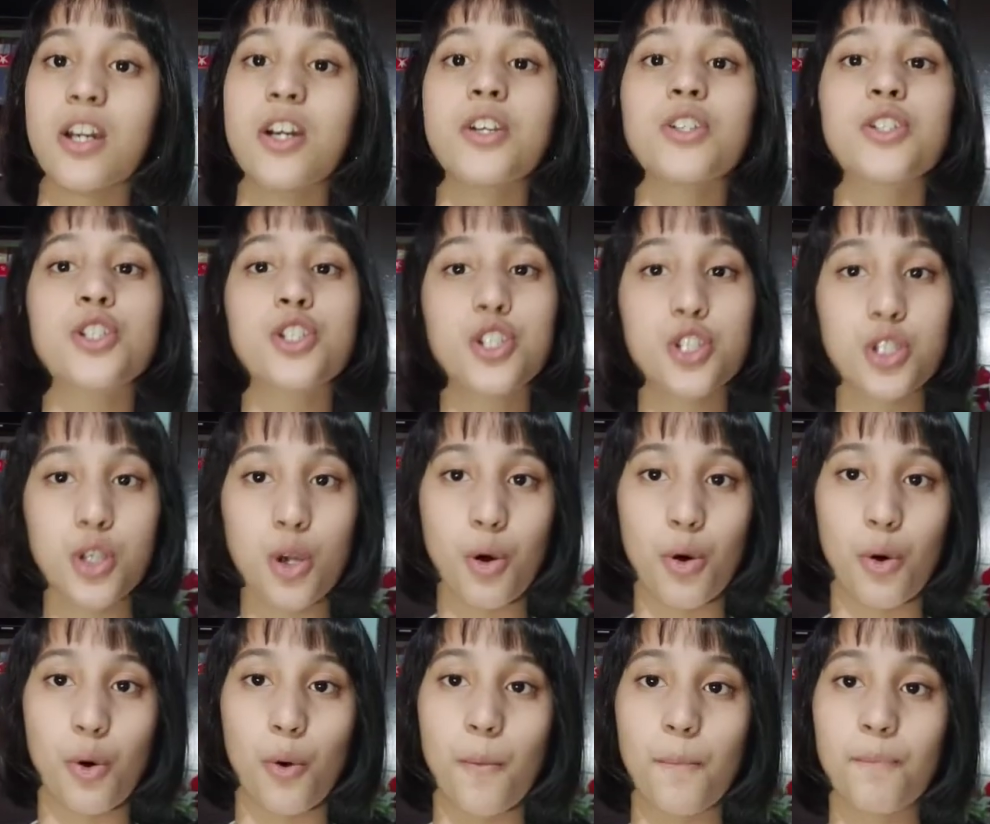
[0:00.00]

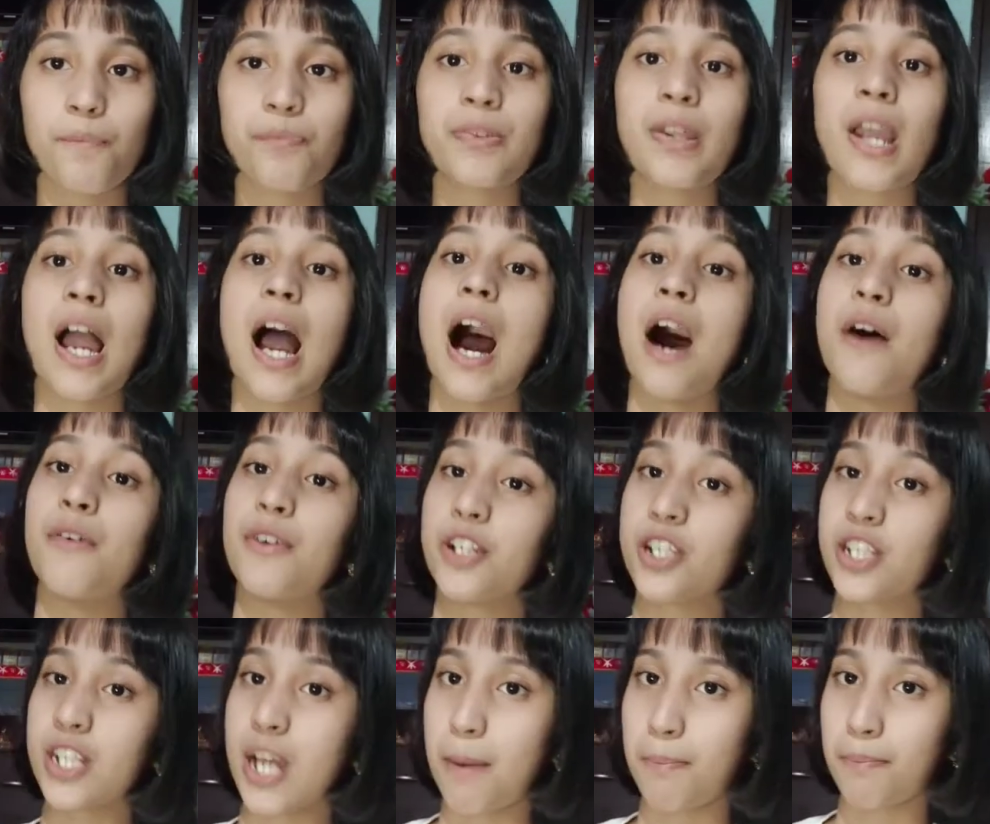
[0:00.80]
So,
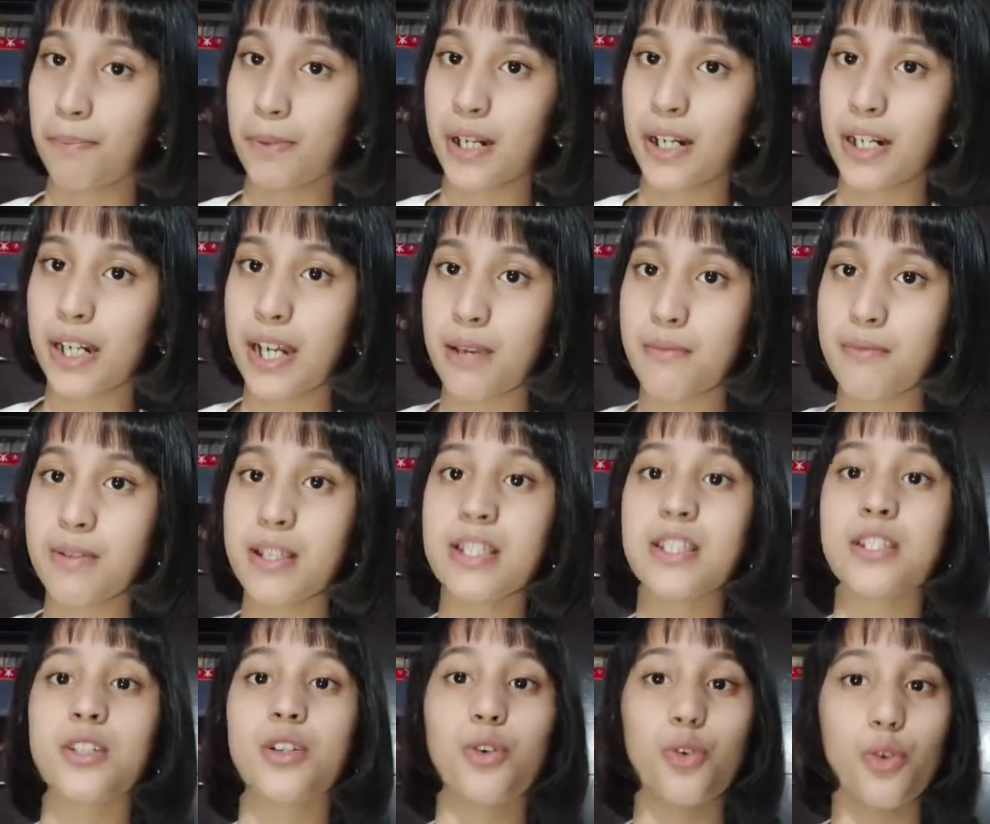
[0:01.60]
our chapter name
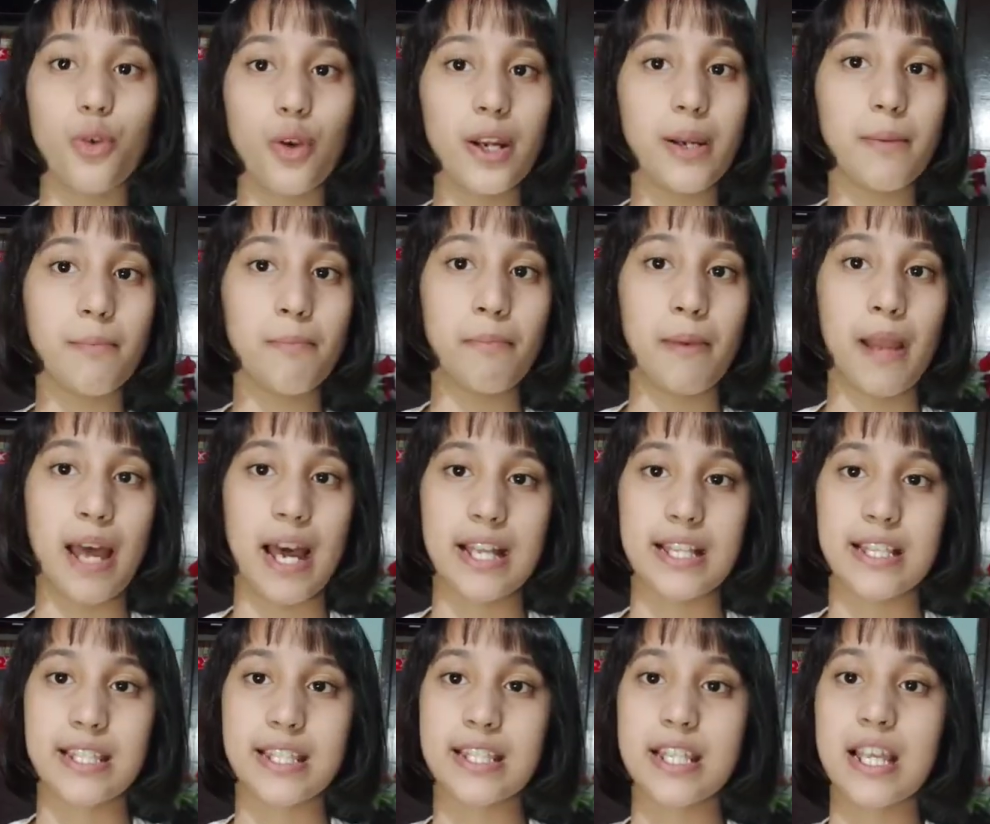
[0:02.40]
is Growing
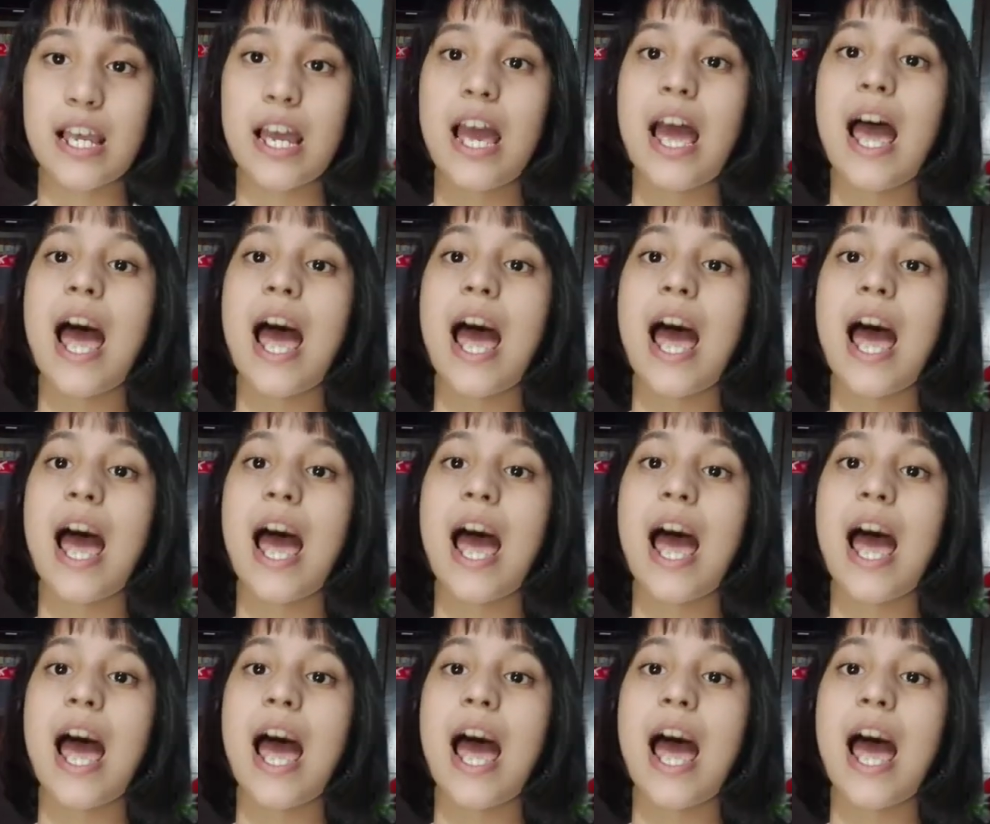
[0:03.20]
Plants.